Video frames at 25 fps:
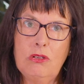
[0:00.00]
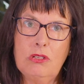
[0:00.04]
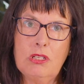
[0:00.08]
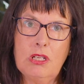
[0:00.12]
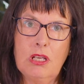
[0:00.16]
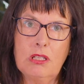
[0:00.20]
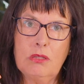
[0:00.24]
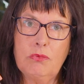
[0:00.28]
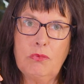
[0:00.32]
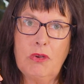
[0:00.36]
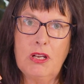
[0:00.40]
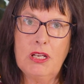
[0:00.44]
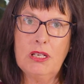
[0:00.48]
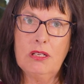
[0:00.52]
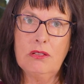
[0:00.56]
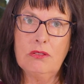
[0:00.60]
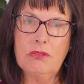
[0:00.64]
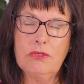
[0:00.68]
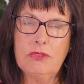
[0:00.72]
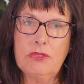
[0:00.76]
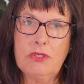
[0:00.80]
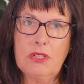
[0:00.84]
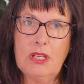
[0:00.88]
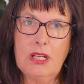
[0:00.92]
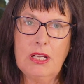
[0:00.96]
South
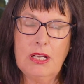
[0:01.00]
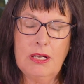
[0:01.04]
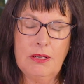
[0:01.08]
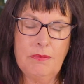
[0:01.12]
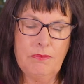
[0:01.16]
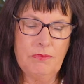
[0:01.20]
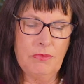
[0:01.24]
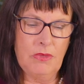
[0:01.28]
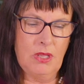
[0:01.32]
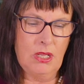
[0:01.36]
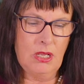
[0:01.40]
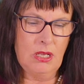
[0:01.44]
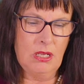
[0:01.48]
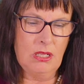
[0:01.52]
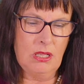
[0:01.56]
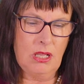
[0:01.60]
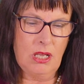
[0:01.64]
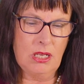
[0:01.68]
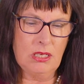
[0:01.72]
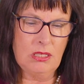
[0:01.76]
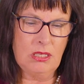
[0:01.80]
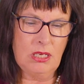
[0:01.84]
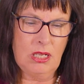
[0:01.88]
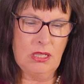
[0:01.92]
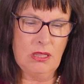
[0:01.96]
Wales,
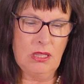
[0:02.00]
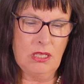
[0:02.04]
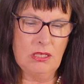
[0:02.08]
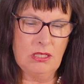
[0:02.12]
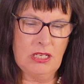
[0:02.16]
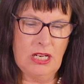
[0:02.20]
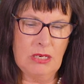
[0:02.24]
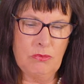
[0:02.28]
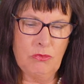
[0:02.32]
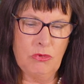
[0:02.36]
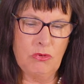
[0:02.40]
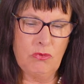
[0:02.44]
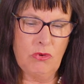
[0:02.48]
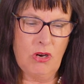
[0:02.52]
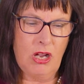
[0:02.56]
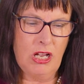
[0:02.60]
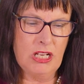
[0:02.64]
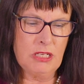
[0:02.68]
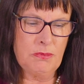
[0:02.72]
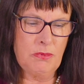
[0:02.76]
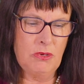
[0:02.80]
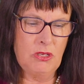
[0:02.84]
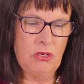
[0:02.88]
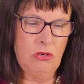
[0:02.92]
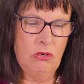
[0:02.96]
they said that debt would
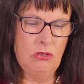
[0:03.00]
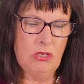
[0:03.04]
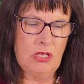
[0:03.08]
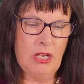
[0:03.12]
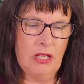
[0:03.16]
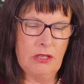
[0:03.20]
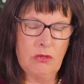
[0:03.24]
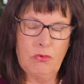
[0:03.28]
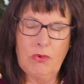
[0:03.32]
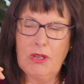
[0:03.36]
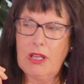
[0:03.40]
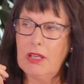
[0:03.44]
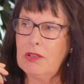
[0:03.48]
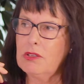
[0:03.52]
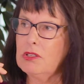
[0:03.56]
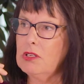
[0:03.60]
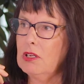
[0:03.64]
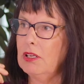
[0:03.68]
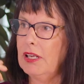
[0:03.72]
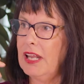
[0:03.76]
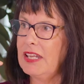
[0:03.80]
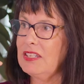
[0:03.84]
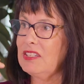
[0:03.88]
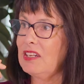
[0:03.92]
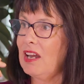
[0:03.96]
rise, but New South Wales
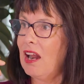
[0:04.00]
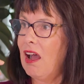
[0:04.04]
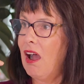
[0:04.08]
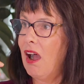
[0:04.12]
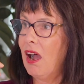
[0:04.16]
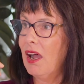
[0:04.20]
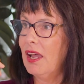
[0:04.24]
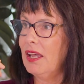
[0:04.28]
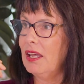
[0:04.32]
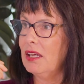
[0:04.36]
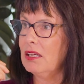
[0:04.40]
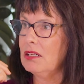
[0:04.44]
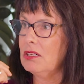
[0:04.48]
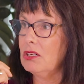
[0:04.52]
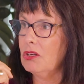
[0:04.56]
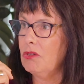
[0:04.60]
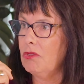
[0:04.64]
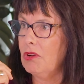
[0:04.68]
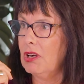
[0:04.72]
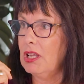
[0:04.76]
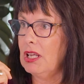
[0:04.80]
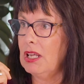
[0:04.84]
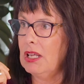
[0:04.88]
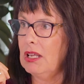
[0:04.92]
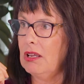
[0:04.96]
still has a higher
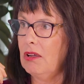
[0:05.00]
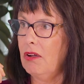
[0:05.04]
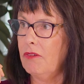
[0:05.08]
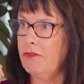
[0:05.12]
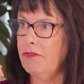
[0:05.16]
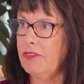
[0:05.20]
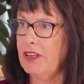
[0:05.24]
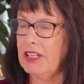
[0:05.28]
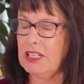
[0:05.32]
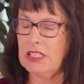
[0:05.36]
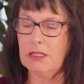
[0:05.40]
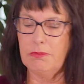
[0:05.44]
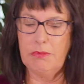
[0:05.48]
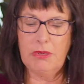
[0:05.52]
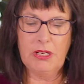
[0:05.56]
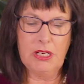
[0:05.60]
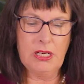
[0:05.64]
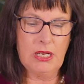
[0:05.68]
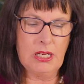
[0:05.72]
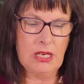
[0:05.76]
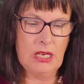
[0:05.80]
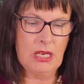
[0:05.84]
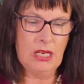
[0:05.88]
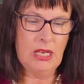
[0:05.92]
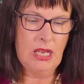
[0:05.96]
degree of
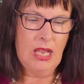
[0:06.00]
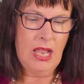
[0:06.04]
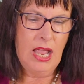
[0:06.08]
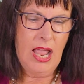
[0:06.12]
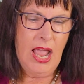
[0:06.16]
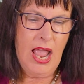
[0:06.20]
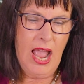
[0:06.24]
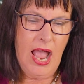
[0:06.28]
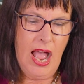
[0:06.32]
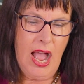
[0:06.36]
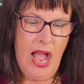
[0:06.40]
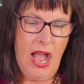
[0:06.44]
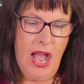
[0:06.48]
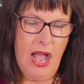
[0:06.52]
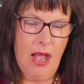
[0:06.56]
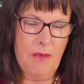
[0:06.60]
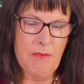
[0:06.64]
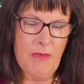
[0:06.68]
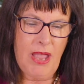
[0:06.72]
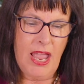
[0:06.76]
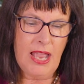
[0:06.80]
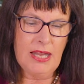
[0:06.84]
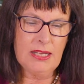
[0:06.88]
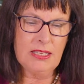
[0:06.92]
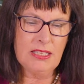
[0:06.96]
flexibility
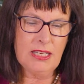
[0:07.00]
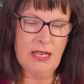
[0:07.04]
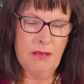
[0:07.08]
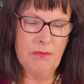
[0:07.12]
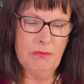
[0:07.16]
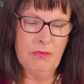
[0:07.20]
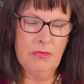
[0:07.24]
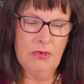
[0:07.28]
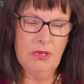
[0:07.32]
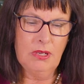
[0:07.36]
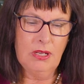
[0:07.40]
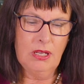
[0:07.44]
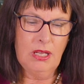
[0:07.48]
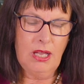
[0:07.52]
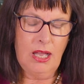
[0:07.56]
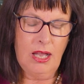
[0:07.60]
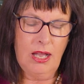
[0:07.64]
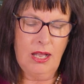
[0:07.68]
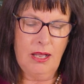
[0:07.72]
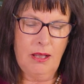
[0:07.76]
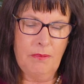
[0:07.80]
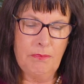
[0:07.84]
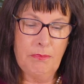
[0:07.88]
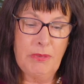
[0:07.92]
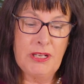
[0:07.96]
and some
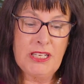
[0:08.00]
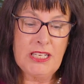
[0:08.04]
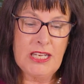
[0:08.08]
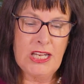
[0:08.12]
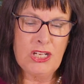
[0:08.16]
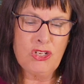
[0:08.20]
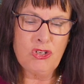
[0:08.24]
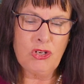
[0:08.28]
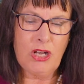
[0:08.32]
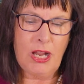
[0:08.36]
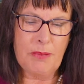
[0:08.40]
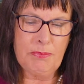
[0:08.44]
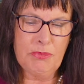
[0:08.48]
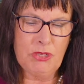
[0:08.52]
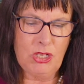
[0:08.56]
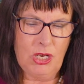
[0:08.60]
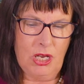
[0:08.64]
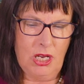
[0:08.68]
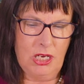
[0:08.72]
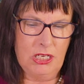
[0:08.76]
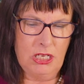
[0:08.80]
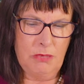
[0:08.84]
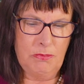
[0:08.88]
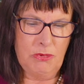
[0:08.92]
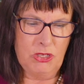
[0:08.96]
potential
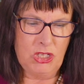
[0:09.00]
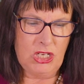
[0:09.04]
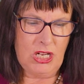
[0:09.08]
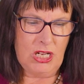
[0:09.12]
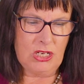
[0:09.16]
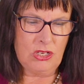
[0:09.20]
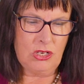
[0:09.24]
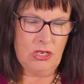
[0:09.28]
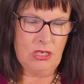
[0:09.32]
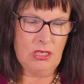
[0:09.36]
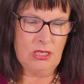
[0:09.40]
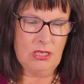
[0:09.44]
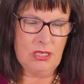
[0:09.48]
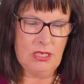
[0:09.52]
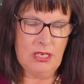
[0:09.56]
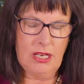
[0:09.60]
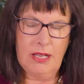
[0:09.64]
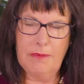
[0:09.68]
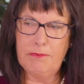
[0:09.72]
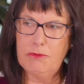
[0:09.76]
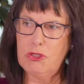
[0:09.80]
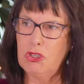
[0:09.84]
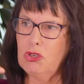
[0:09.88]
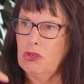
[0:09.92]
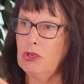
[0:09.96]
upside to projections
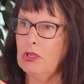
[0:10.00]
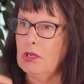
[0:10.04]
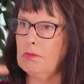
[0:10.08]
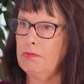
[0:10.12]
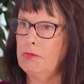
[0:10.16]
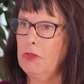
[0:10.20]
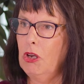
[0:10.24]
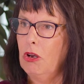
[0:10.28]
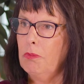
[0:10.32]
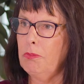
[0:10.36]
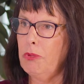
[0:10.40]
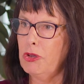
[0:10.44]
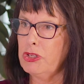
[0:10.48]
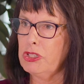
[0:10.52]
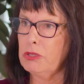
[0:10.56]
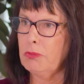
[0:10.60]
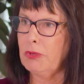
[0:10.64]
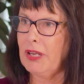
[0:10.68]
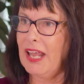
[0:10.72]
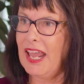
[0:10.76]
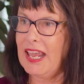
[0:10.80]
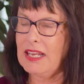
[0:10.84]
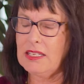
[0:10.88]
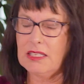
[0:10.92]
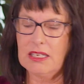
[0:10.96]
due to
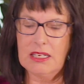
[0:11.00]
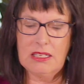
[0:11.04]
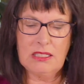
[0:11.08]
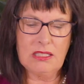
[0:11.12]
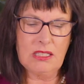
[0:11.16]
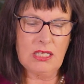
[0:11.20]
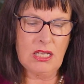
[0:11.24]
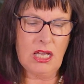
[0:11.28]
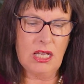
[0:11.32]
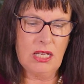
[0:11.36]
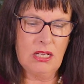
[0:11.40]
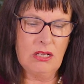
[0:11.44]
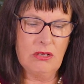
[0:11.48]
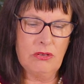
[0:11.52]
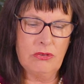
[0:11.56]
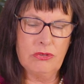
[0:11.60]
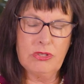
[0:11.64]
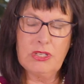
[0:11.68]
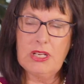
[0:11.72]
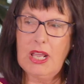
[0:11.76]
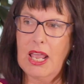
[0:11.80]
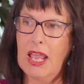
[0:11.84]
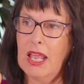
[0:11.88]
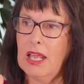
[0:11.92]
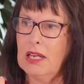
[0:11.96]
possible asset
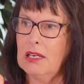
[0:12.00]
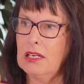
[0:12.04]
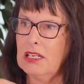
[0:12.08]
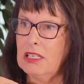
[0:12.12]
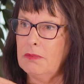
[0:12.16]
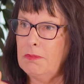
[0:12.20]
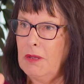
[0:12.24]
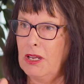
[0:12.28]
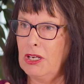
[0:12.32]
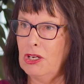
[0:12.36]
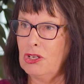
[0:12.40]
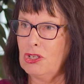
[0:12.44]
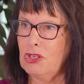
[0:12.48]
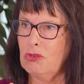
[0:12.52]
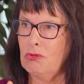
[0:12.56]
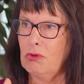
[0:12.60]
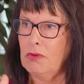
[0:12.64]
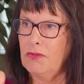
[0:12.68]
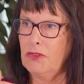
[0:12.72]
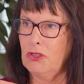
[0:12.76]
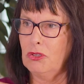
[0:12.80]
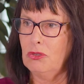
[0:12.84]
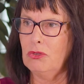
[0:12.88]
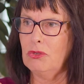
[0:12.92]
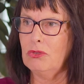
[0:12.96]
sales and expenditure
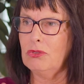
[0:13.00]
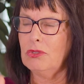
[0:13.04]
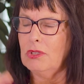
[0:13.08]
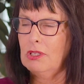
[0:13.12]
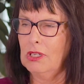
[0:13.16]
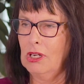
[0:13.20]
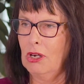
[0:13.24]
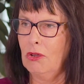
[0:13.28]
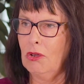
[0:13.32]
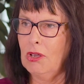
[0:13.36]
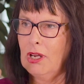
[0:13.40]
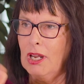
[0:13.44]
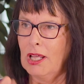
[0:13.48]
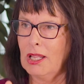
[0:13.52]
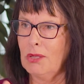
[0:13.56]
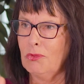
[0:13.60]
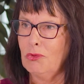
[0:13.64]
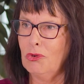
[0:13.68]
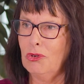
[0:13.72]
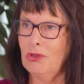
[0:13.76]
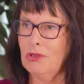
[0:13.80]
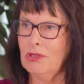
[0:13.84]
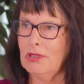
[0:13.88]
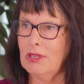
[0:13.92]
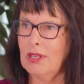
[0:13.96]
reviews. In other
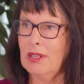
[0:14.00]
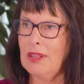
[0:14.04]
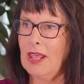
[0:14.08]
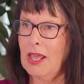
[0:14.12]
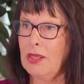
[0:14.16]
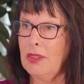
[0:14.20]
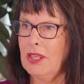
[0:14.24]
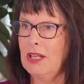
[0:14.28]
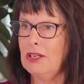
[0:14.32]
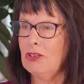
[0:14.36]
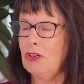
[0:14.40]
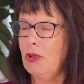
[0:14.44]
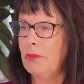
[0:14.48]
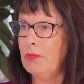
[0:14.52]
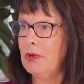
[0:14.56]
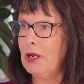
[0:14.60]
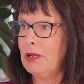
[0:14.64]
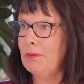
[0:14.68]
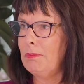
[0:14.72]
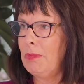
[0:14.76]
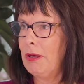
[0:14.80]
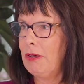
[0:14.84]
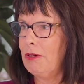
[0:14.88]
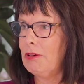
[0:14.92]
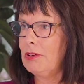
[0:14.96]
words, they think
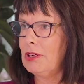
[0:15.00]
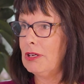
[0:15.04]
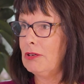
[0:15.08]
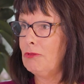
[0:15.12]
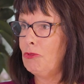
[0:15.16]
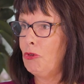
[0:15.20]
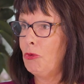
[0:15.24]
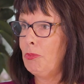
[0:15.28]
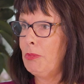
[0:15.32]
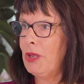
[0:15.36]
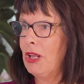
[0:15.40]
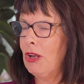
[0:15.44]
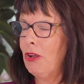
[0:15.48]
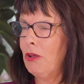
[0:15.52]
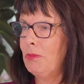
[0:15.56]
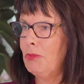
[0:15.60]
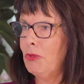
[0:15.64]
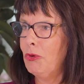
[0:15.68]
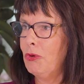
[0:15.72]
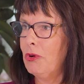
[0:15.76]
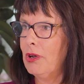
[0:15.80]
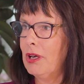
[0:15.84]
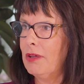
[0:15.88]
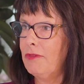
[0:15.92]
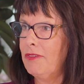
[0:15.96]
Dominic Perrottet will be a lot
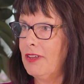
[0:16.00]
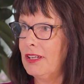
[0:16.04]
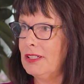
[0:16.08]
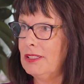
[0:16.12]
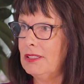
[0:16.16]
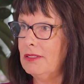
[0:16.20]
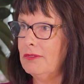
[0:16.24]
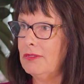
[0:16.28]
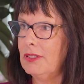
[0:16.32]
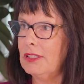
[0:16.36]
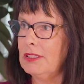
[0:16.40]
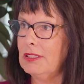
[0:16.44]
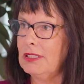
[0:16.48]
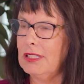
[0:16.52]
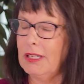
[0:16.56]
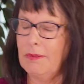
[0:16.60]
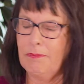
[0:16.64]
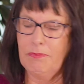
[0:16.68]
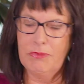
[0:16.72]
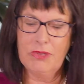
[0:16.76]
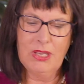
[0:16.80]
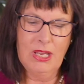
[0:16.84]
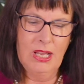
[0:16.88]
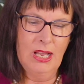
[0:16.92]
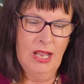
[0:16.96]
more effective
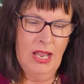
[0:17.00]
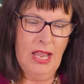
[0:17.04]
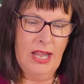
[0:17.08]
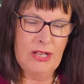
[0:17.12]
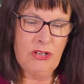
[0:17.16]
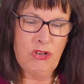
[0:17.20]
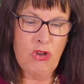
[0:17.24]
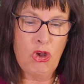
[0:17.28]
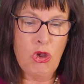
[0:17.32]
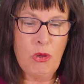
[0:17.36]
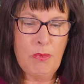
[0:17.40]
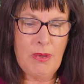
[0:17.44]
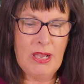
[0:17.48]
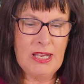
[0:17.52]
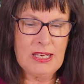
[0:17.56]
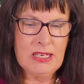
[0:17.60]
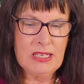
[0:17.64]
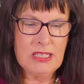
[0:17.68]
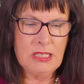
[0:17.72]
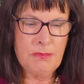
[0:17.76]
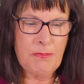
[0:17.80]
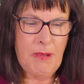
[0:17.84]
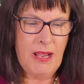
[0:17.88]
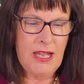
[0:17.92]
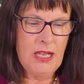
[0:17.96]
at curbing
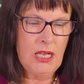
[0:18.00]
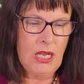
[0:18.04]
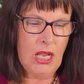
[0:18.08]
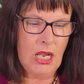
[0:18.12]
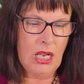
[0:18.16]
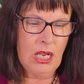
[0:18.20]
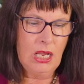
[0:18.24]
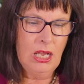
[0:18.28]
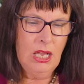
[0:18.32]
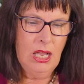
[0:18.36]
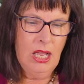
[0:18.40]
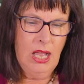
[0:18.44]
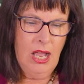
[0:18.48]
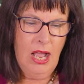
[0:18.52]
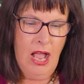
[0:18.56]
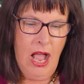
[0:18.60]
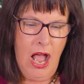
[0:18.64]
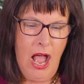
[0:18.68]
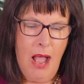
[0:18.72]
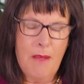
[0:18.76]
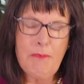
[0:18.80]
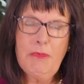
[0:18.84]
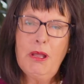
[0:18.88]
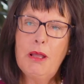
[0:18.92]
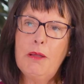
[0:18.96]
spending.
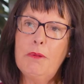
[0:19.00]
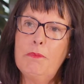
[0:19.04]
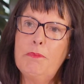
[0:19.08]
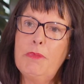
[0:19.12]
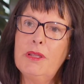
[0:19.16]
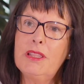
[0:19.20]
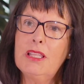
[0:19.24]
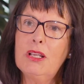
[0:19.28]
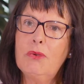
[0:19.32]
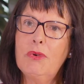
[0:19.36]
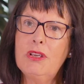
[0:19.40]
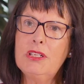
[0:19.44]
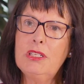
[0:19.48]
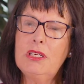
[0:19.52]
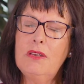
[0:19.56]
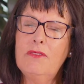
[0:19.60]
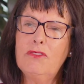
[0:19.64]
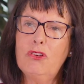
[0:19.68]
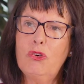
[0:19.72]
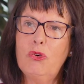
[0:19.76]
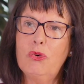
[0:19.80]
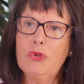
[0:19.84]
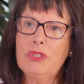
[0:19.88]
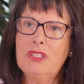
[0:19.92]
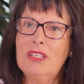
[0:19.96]
But the question, of
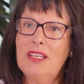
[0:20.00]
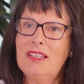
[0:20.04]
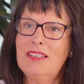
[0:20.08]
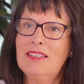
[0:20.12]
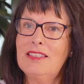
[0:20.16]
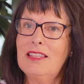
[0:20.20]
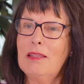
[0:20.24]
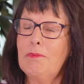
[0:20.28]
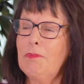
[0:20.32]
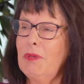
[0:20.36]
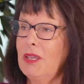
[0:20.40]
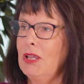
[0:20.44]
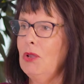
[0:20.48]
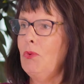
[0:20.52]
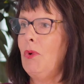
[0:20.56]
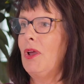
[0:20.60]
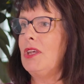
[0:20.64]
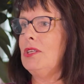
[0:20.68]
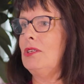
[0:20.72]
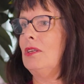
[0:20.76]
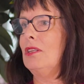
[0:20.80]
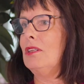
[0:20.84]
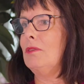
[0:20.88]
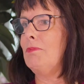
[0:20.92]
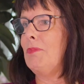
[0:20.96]
course, the big
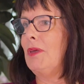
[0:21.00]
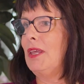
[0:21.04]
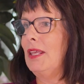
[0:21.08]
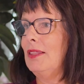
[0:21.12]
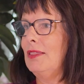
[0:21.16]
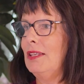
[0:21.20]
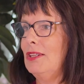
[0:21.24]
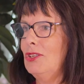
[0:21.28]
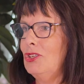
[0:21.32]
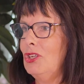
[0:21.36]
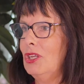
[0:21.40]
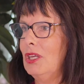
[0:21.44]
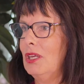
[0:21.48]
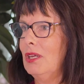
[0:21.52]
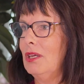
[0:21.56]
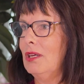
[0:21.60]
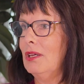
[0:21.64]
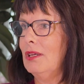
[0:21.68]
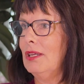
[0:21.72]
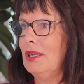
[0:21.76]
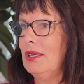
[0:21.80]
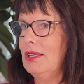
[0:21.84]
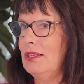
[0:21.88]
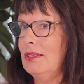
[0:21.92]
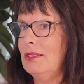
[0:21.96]
question has been this
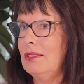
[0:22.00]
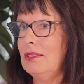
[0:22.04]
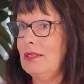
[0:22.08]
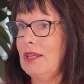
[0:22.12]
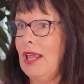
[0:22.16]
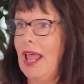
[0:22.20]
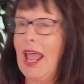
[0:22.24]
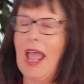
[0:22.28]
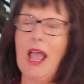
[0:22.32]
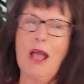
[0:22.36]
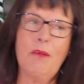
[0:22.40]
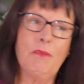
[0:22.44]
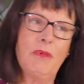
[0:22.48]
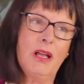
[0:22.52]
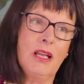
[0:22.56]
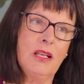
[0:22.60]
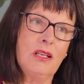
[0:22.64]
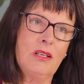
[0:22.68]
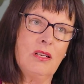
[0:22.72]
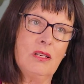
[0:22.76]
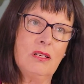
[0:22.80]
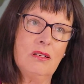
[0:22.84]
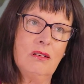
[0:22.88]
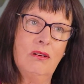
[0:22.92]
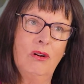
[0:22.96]
year is how
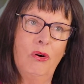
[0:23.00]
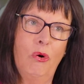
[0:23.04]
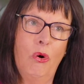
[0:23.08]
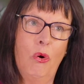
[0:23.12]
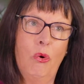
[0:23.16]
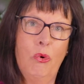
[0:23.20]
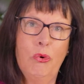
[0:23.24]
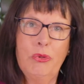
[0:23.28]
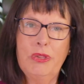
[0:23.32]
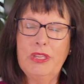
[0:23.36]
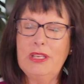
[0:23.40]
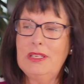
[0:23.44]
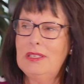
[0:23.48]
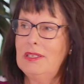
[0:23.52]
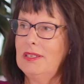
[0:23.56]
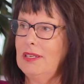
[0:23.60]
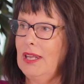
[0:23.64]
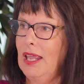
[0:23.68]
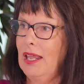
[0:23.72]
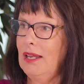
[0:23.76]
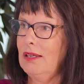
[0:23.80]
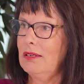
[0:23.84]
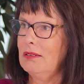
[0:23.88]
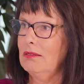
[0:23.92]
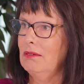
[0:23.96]
much all this
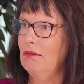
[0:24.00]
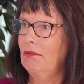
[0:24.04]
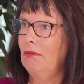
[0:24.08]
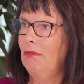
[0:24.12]
debt